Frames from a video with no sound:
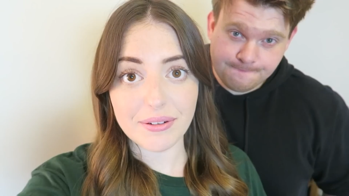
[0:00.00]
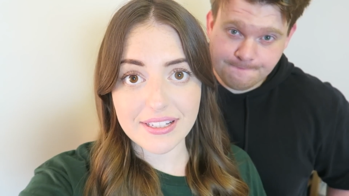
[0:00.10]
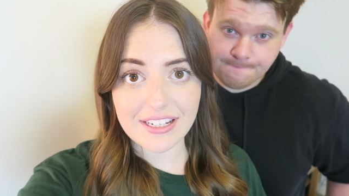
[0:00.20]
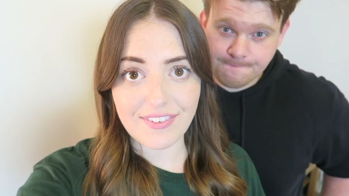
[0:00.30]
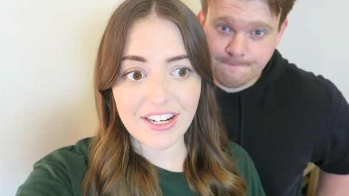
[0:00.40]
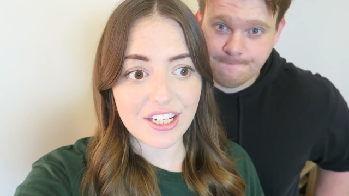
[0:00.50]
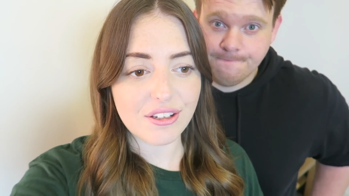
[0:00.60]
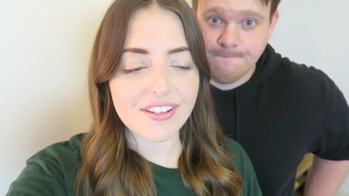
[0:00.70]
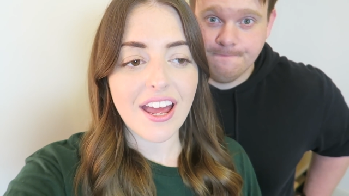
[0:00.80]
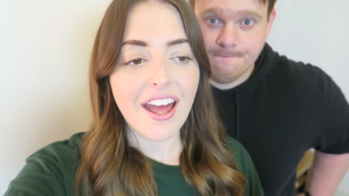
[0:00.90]
Speaker 1: go and see
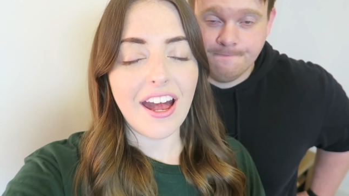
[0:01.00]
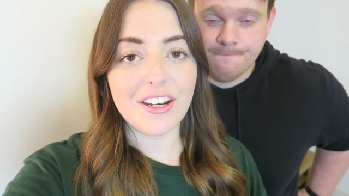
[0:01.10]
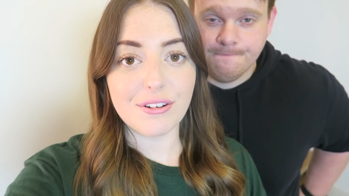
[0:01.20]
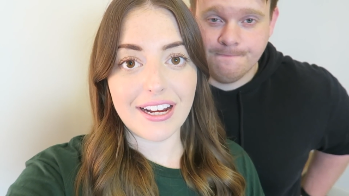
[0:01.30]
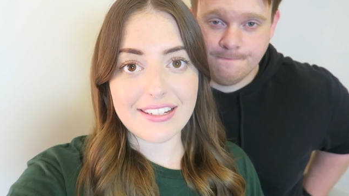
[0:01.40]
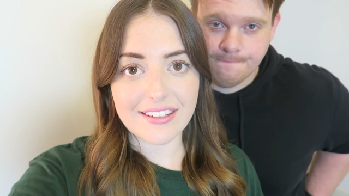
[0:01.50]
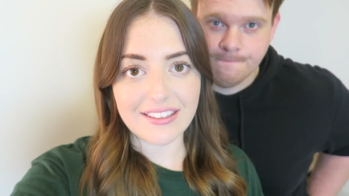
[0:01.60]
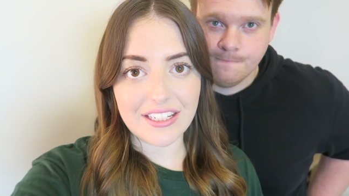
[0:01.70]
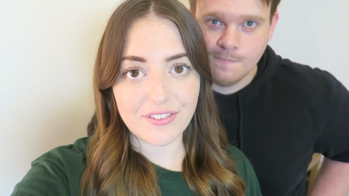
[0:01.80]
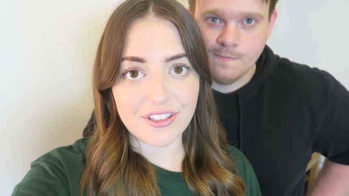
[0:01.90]
venues, and you guys can
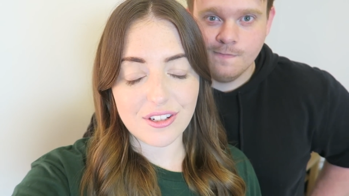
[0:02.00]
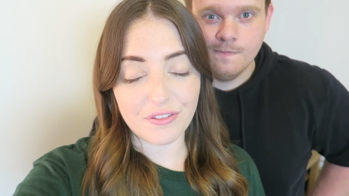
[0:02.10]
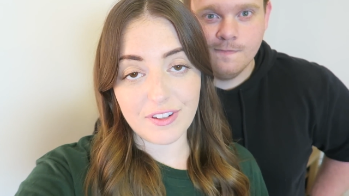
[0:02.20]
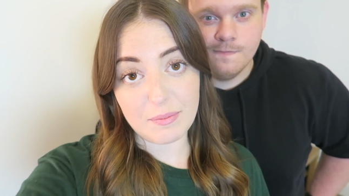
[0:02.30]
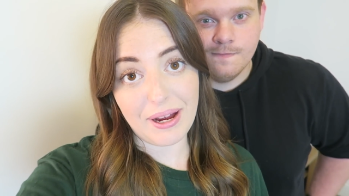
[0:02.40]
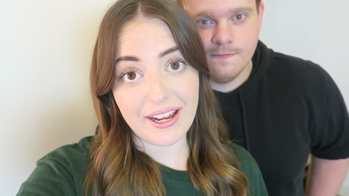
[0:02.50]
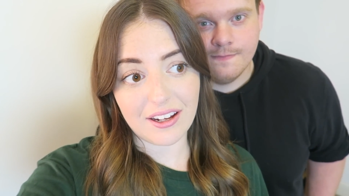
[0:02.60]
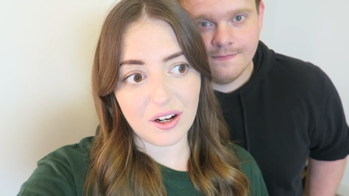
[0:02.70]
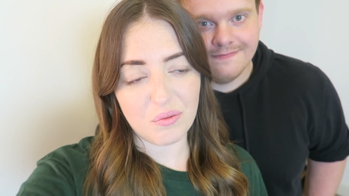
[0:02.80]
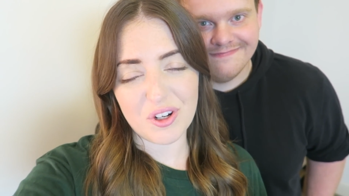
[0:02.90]
leave us your feedback
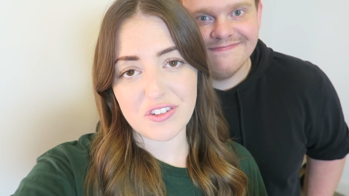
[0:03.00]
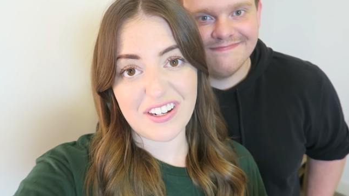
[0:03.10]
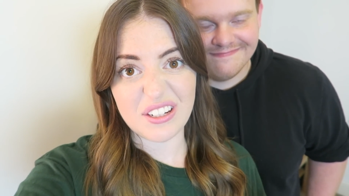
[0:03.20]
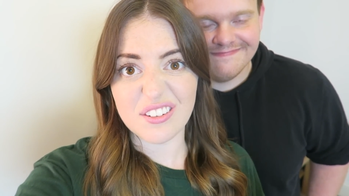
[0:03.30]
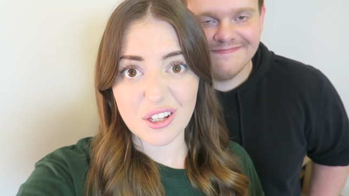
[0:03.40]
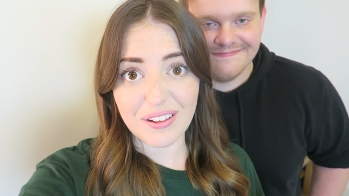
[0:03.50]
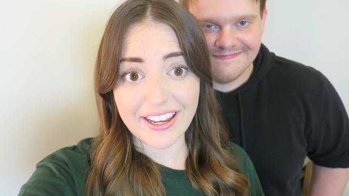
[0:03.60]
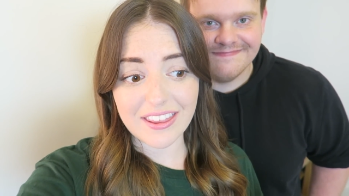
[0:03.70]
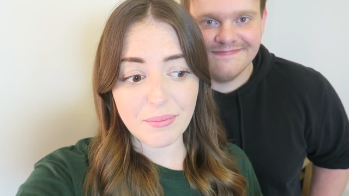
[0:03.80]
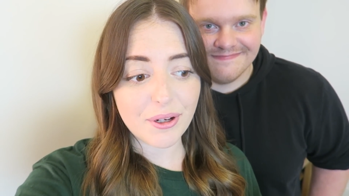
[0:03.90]
on which venues you
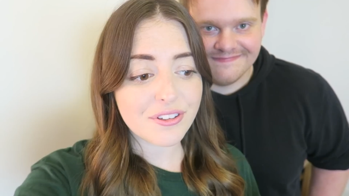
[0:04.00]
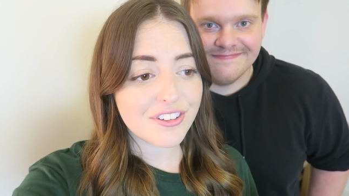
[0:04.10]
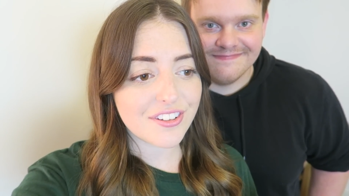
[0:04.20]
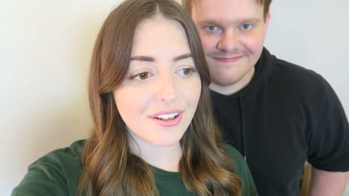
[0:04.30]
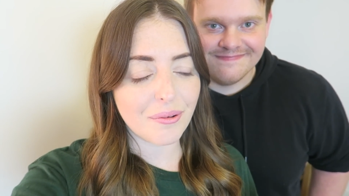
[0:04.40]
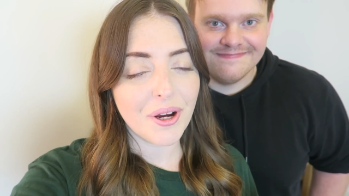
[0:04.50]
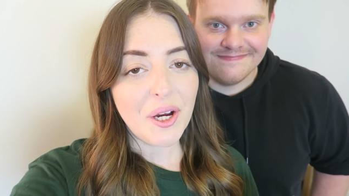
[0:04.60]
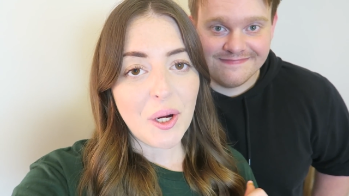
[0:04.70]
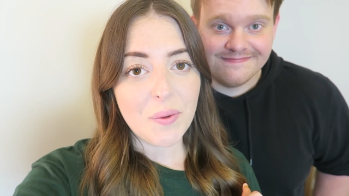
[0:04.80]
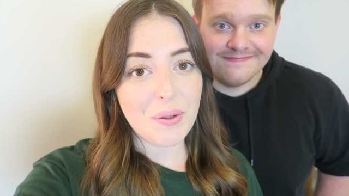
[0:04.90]
like the most. So
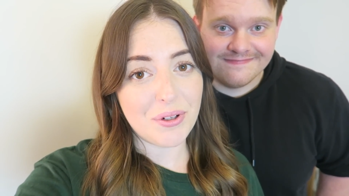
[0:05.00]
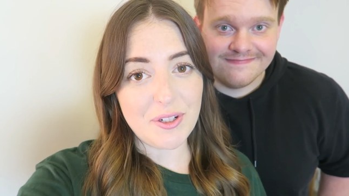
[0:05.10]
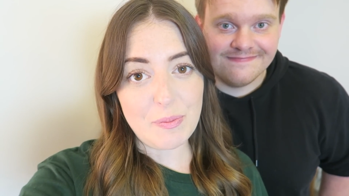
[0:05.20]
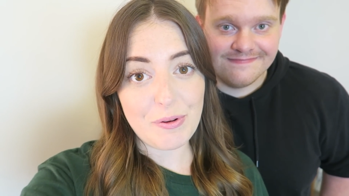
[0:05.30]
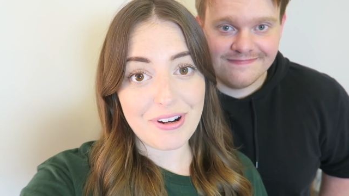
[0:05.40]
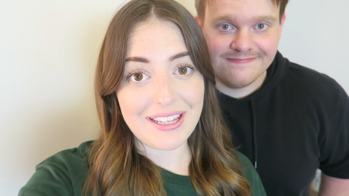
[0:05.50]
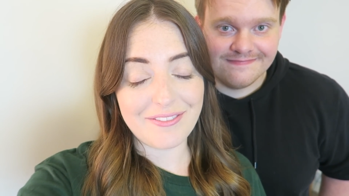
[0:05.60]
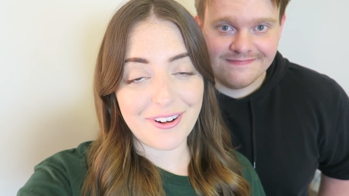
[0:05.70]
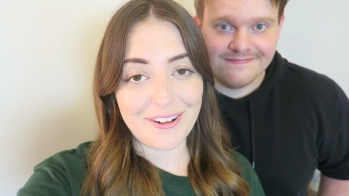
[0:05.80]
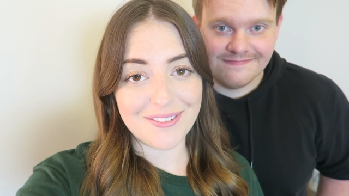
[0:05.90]
we want you to be really
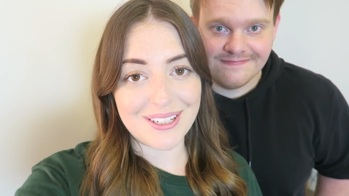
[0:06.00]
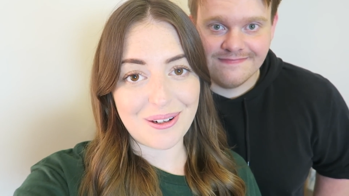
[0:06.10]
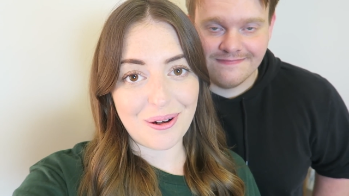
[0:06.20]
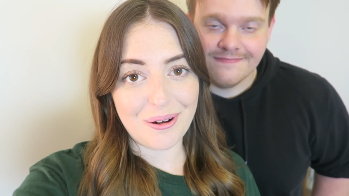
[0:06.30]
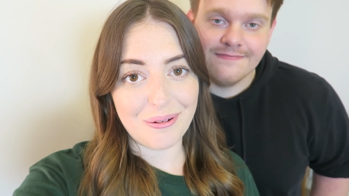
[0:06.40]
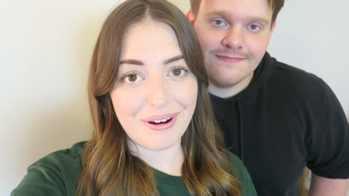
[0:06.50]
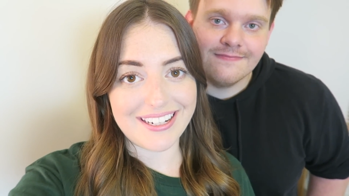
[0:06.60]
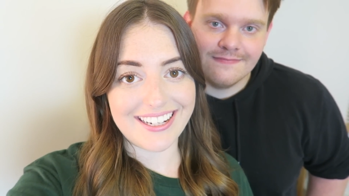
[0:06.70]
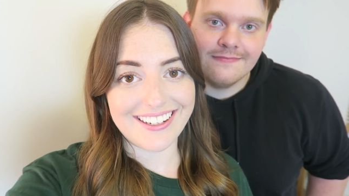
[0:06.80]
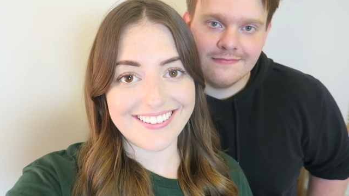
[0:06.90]
involved in our
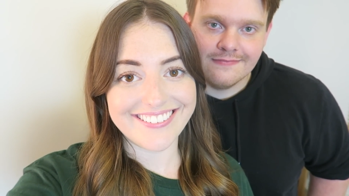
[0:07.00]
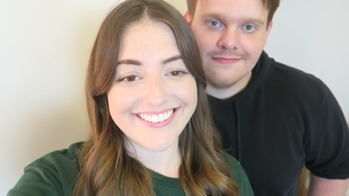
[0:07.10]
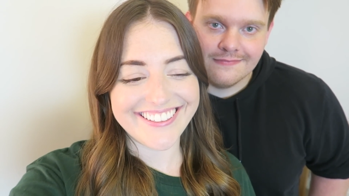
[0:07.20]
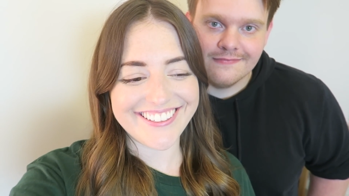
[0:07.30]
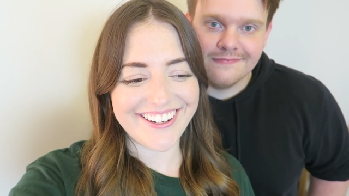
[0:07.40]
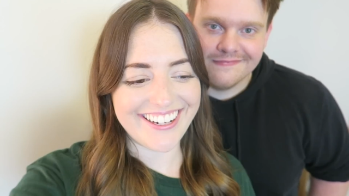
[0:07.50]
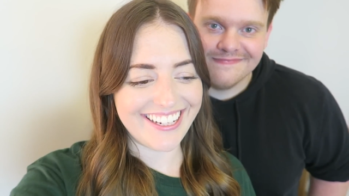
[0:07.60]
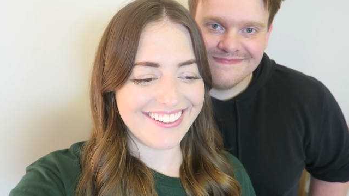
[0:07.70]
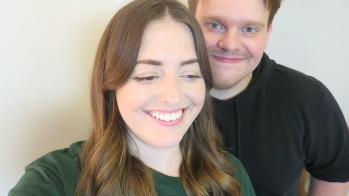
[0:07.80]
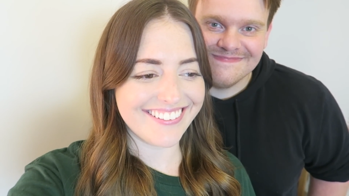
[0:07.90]
wedding
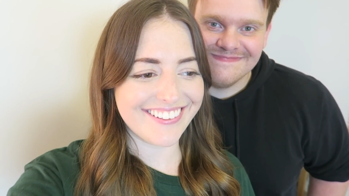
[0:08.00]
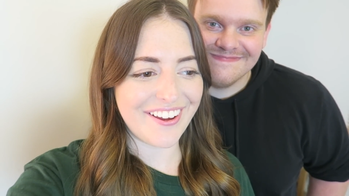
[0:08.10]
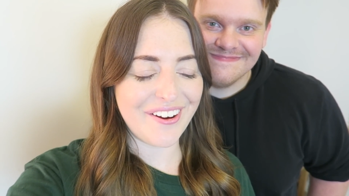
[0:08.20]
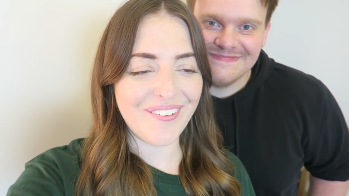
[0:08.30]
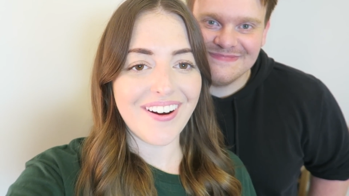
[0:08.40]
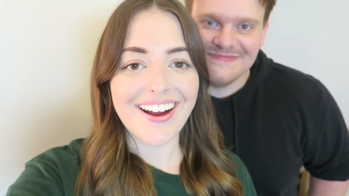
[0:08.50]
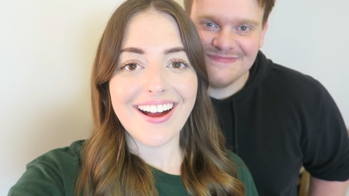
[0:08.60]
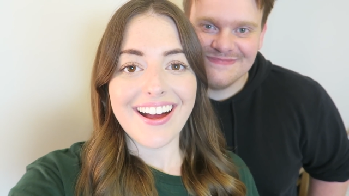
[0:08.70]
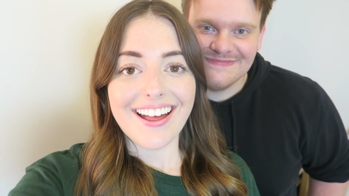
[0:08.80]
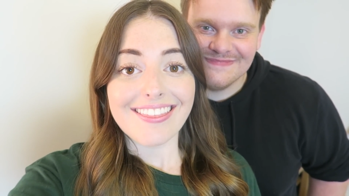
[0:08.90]
journey. So
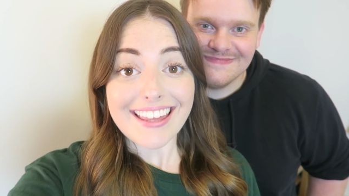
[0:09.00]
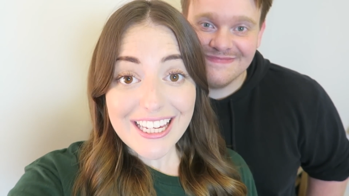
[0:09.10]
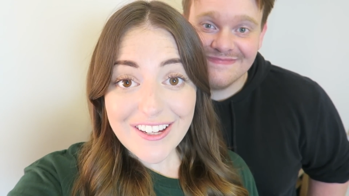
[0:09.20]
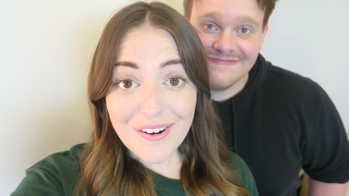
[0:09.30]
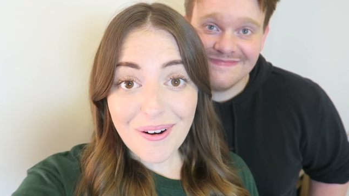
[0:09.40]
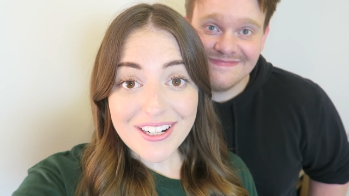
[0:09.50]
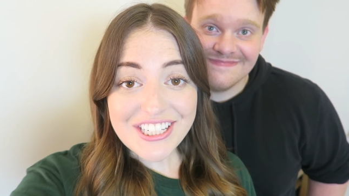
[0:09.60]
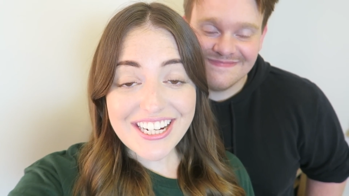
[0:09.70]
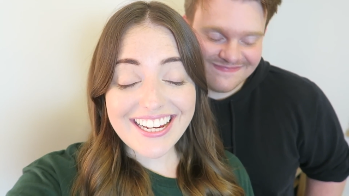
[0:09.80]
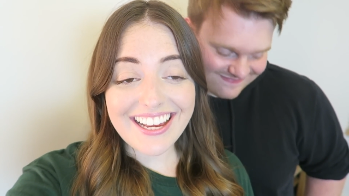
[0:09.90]
thank you for
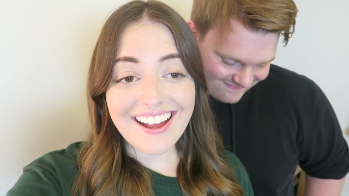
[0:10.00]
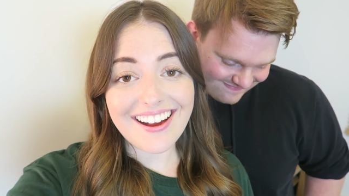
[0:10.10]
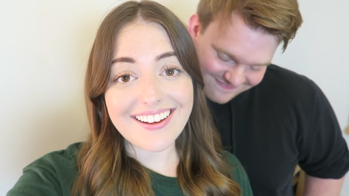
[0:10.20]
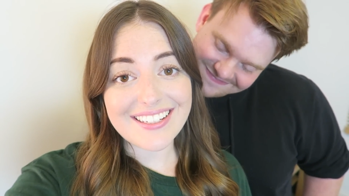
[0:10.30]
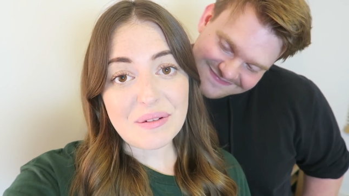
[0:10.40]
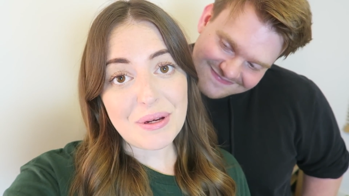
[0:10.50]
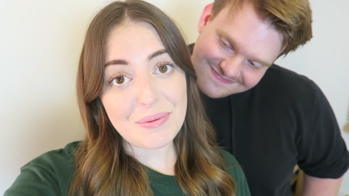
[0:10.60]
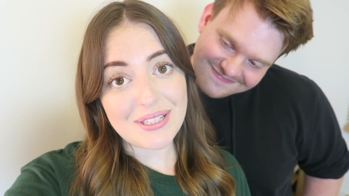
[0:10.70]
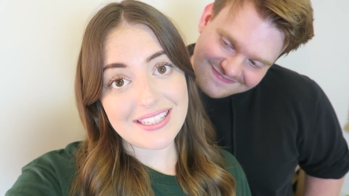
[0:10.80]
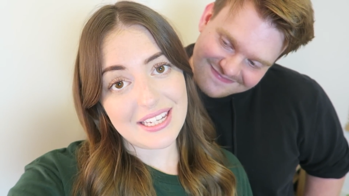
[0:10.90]
watching, and we
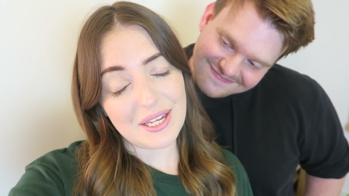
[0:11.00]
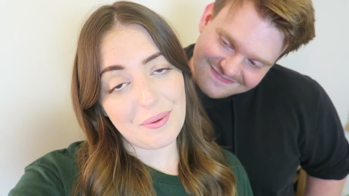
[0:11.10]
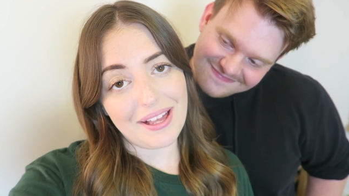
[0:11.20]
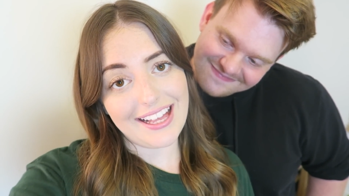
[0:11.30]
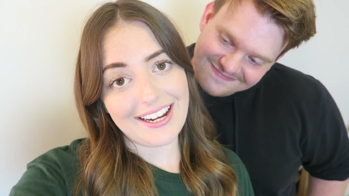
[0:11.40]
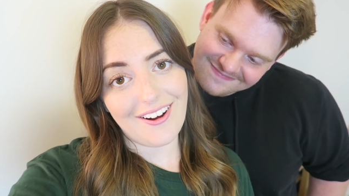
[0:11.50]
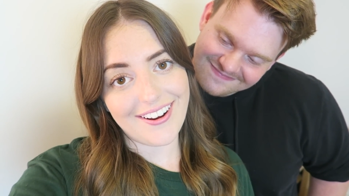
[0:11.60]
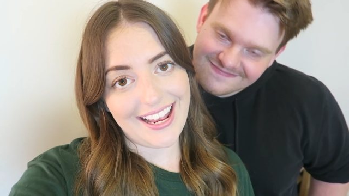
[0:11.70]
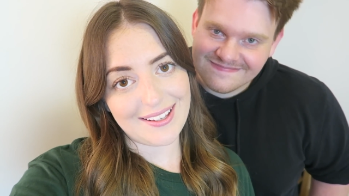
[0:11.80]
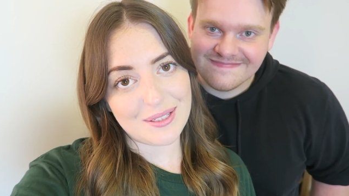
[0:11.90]
will see you in our
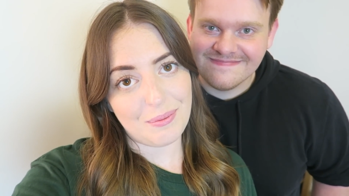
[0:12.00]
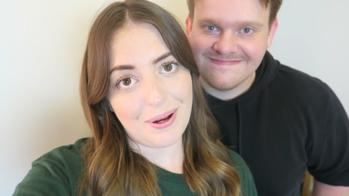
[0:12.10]
next